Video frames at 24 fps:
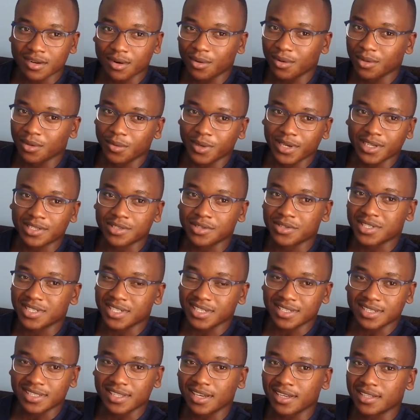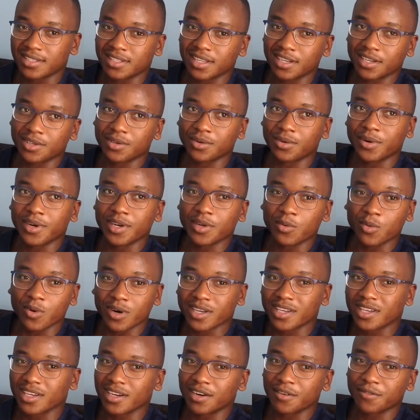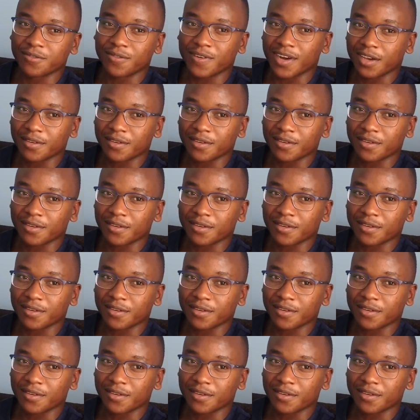all the way to sixth year, it's like you're already working an